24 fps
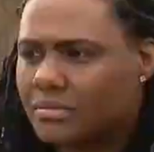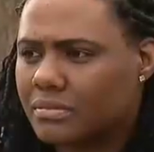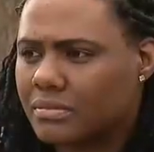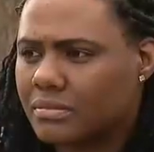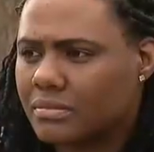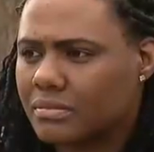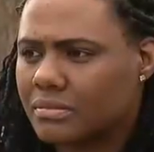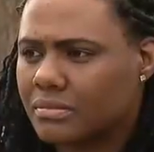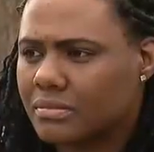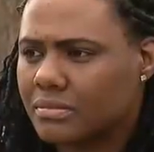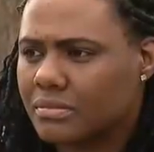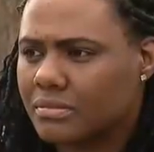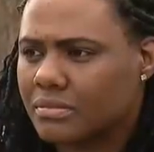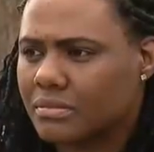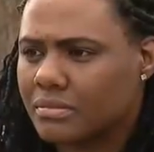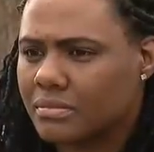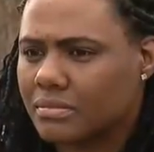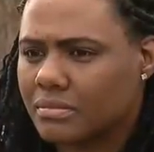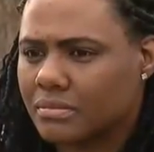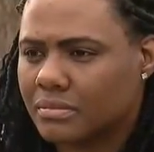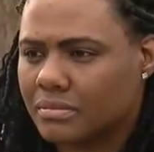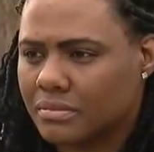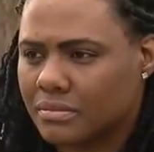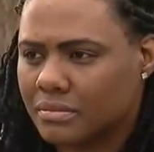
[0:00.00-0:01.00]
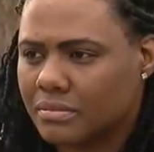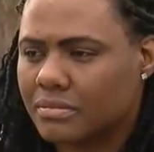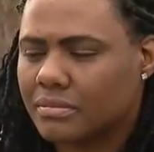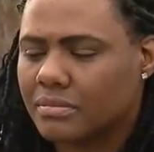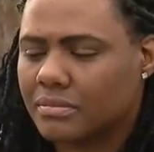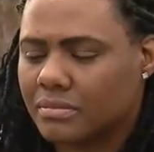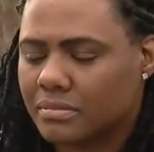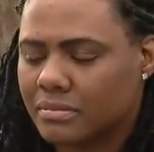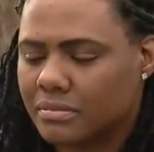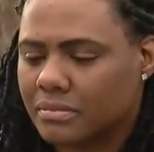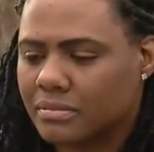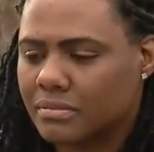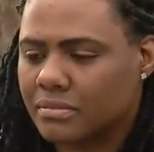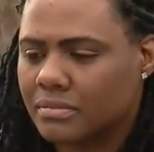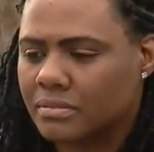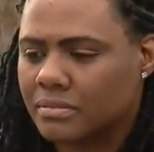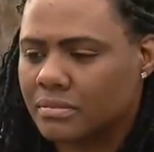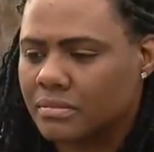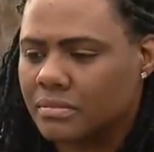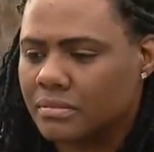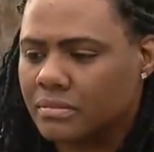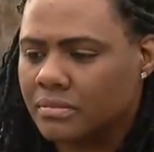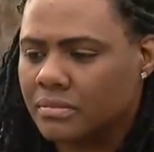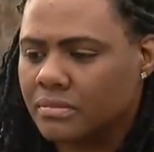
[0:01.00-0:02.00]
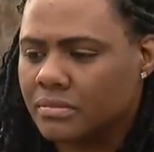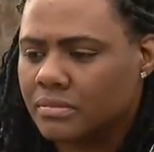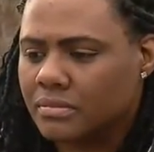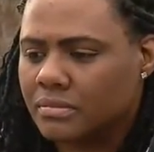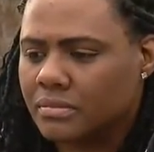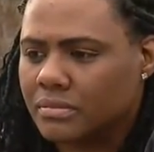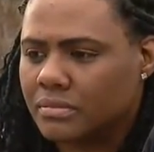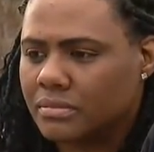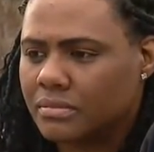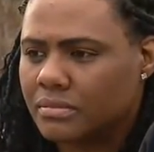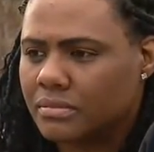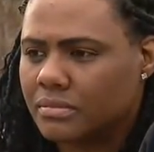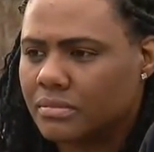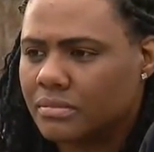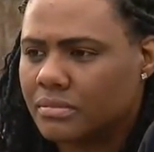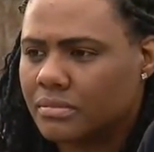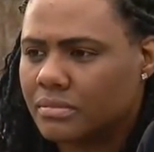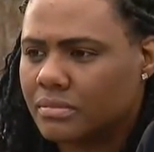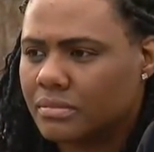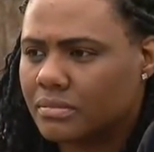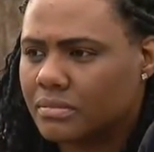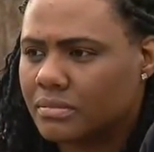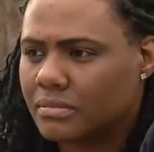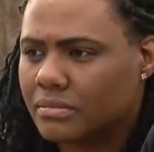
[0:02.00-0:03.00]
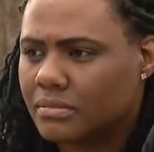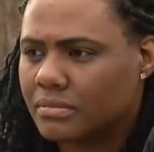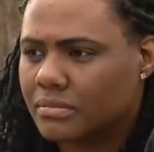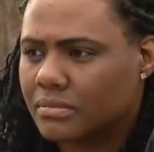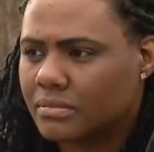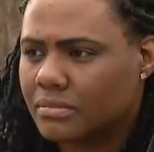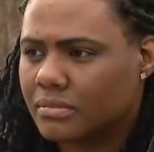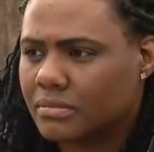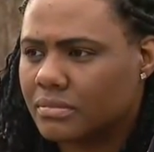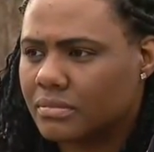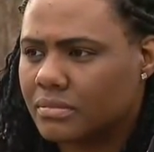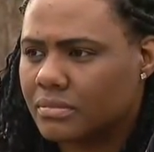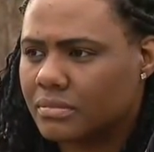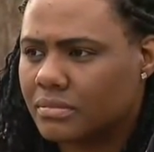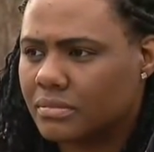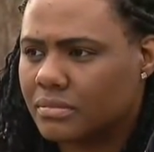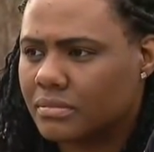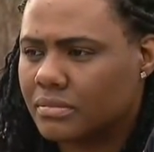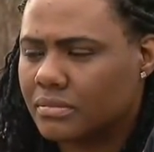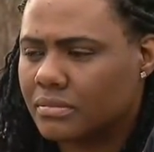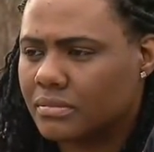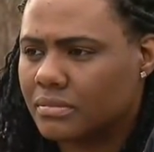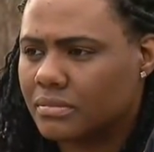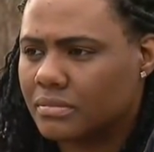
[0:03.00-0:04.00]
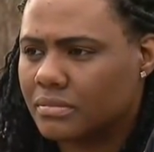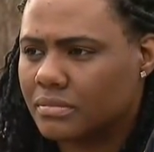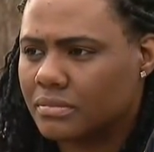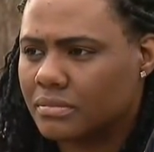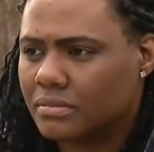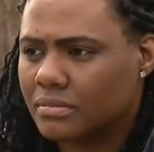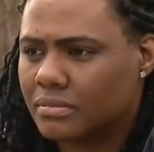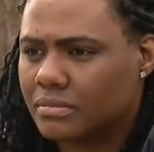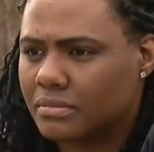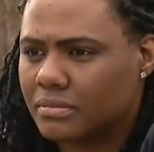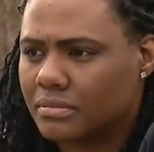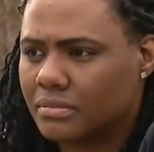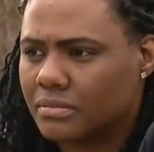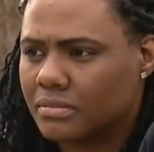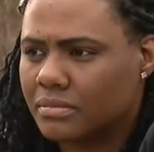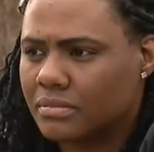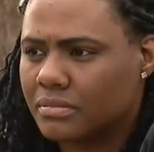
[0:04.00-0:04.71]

[no speech]